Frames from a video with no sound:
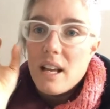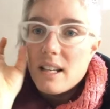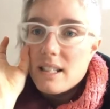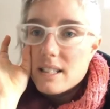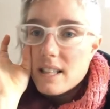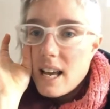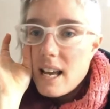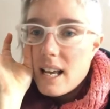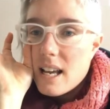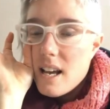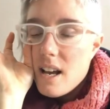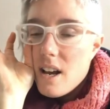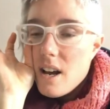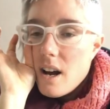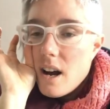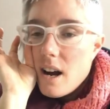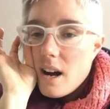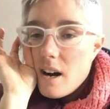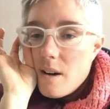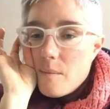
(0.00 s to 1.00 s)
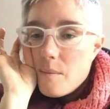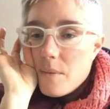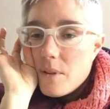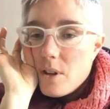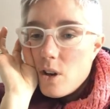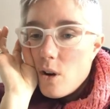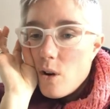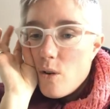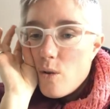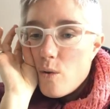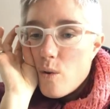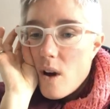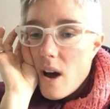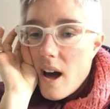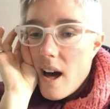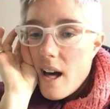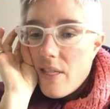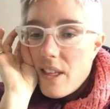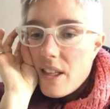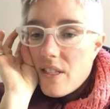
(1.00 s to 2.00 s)
thing, is like, I
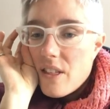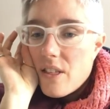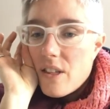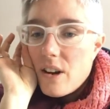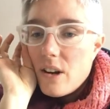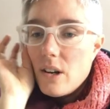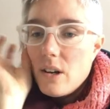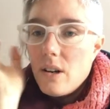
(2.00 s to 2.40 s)
think that